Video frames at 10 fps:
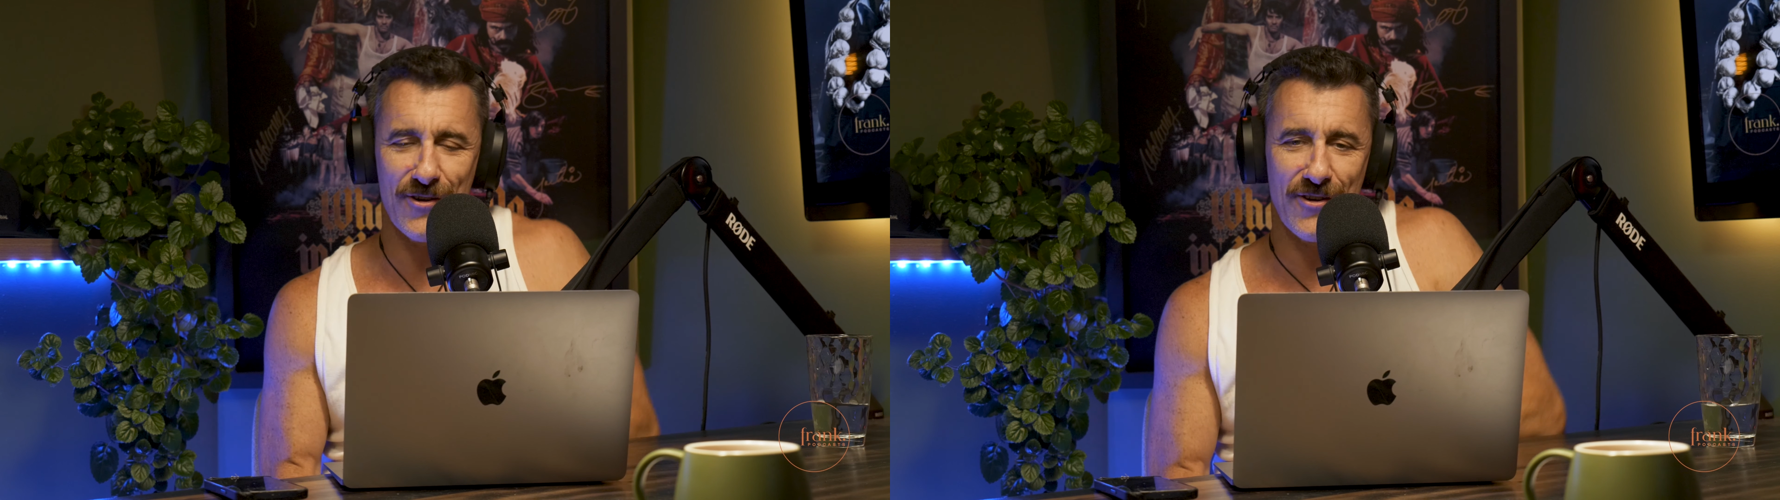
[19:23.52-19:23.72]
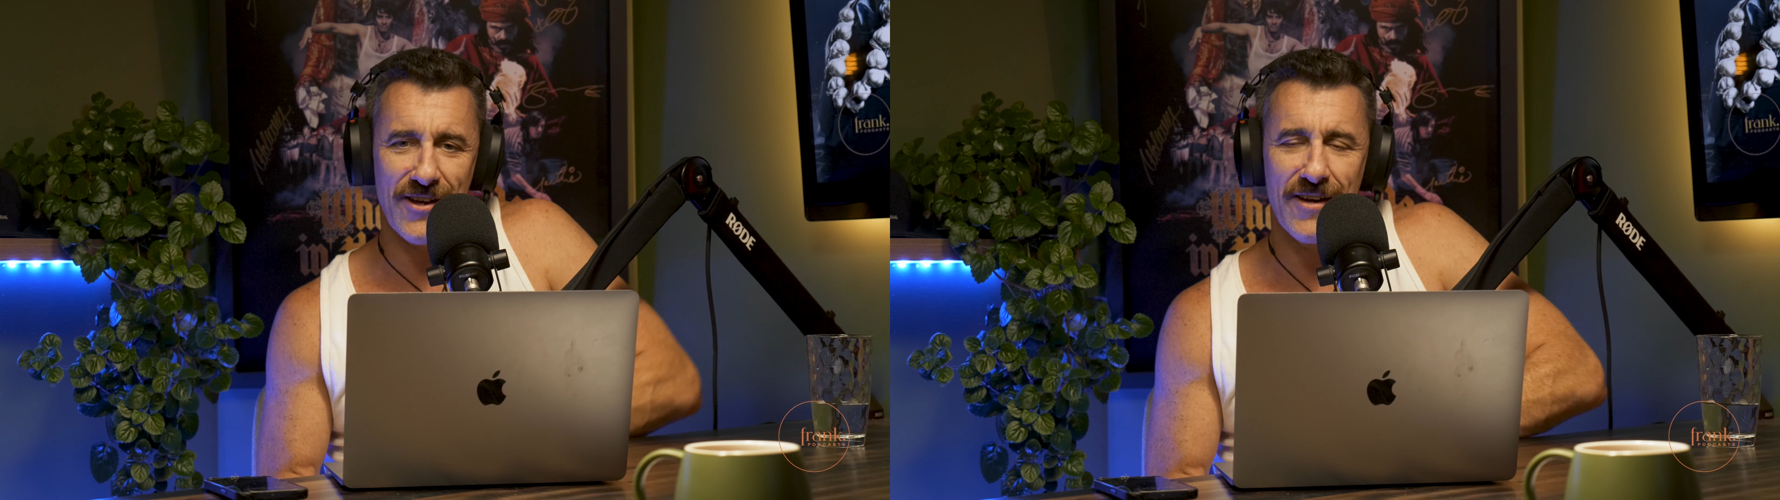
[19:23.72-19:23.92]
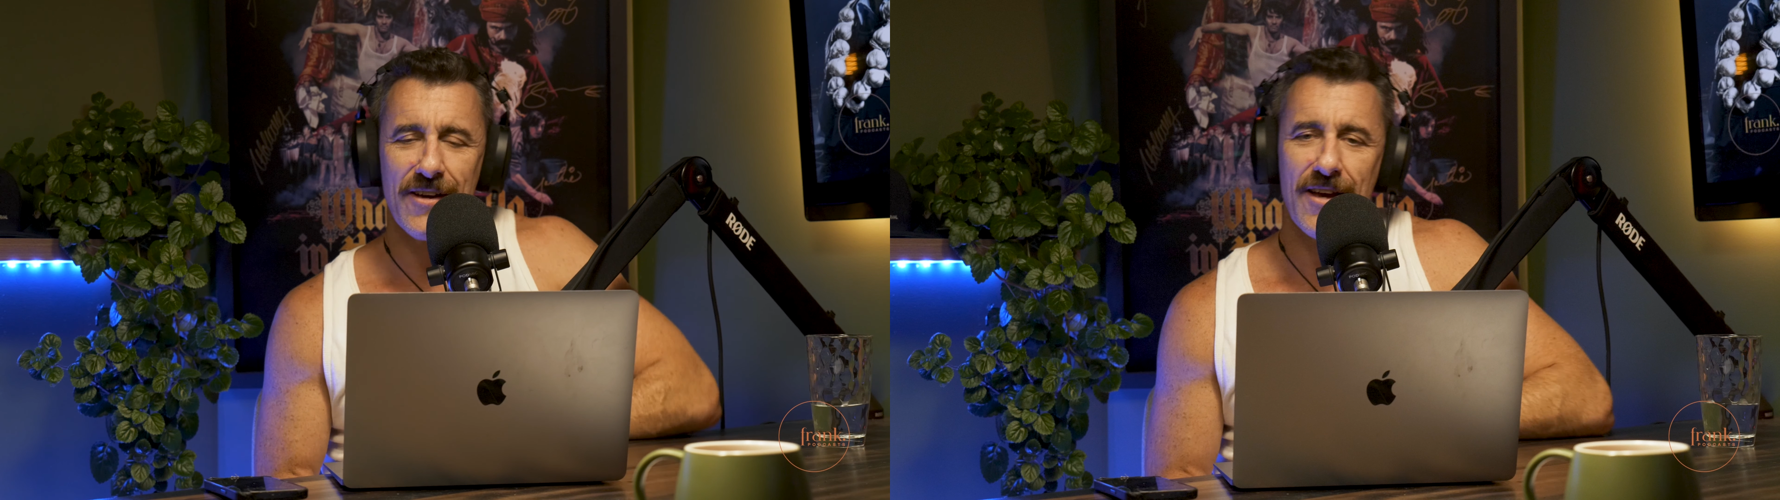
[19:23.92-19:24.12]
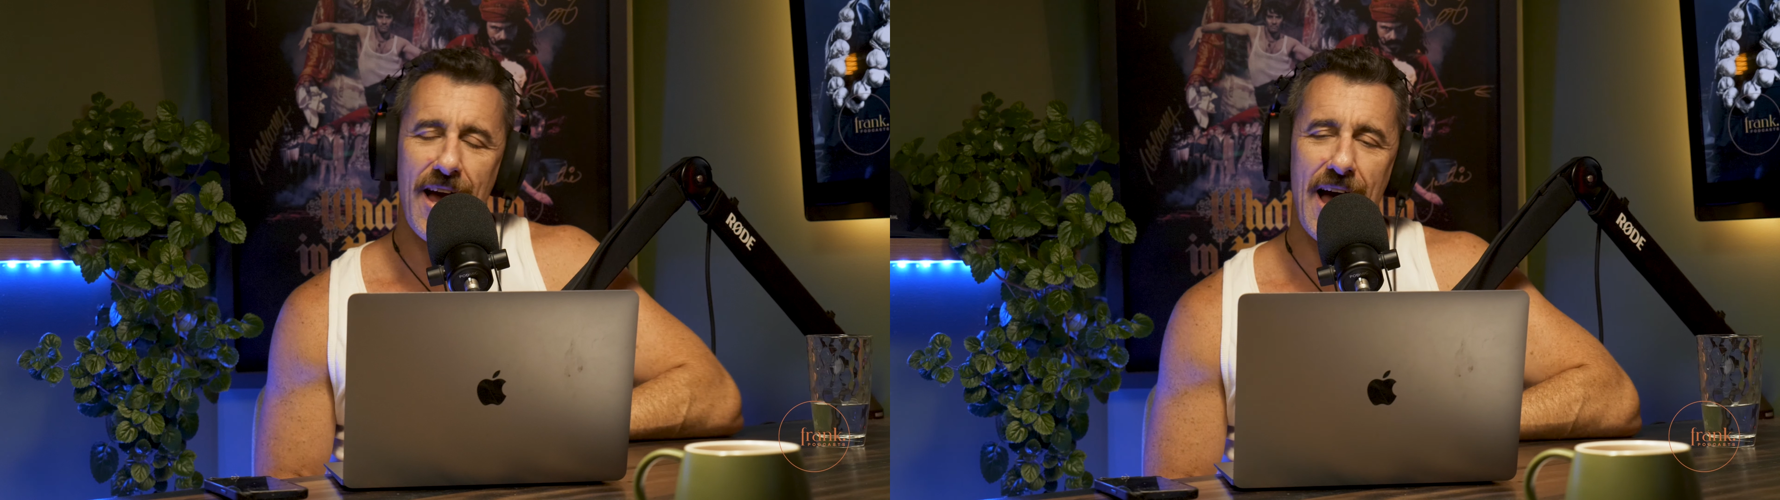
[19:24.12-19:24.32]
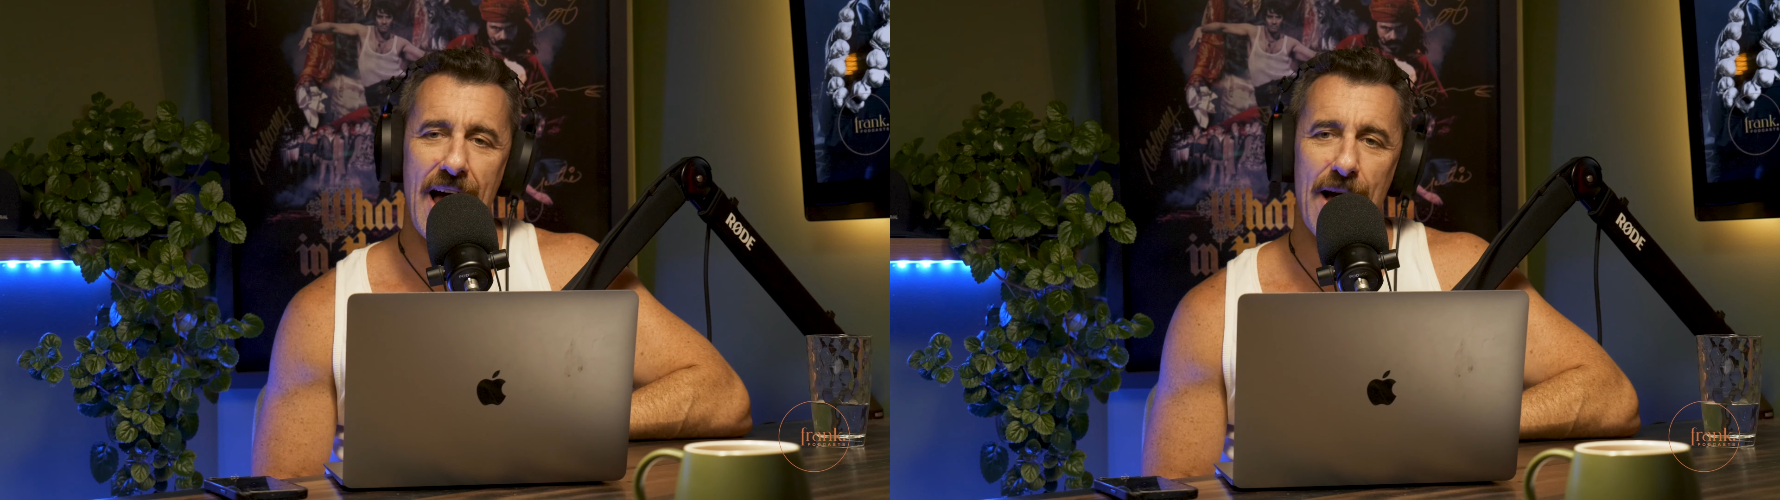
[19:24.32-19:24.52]
good on you.
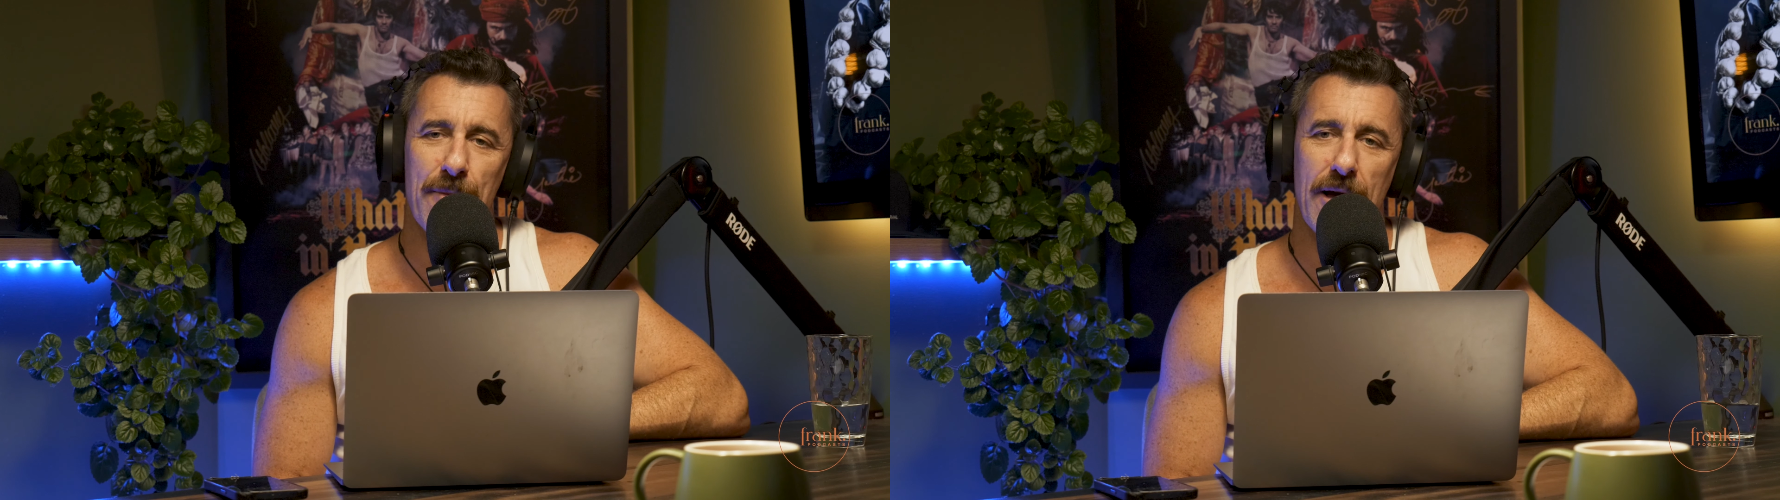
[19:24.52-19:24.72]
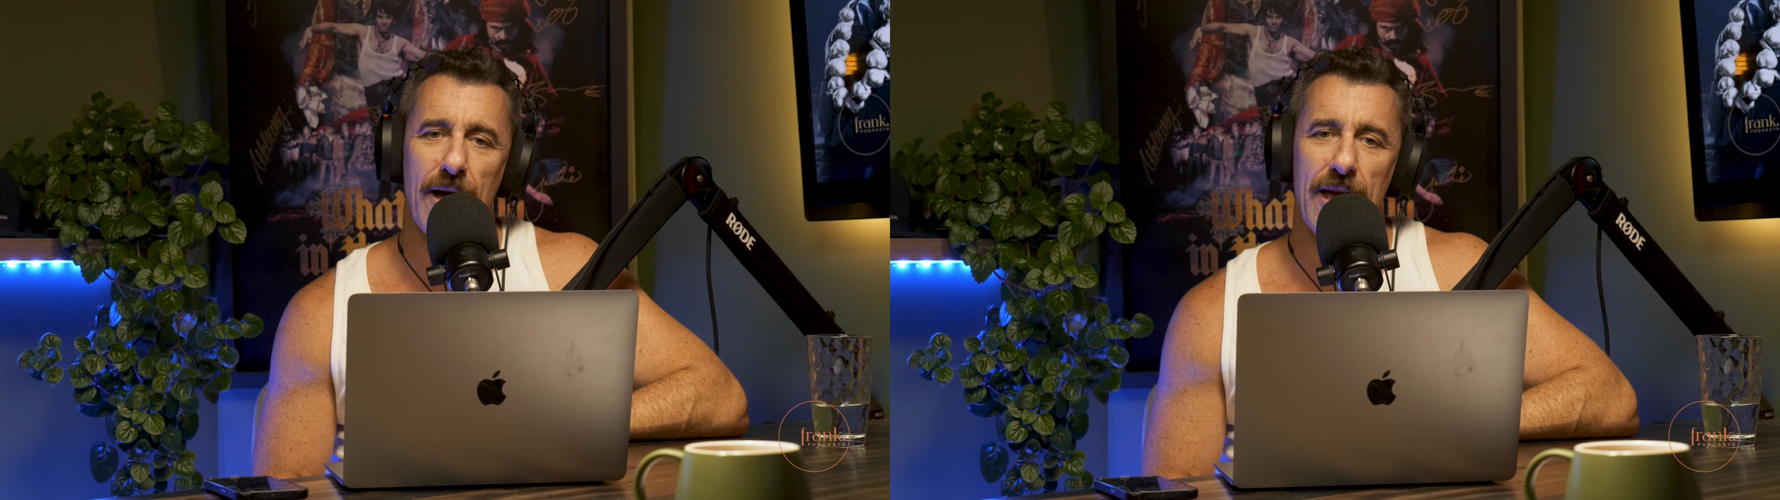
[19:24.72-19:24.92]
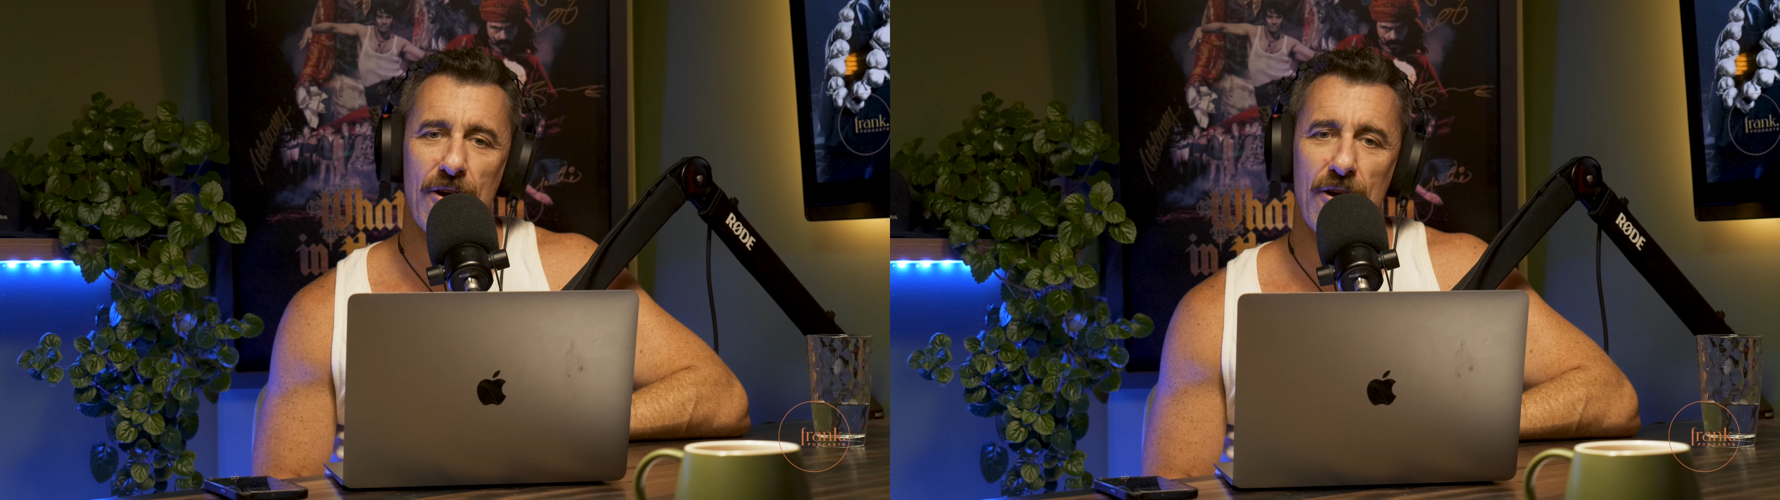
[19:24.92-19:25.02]
Um,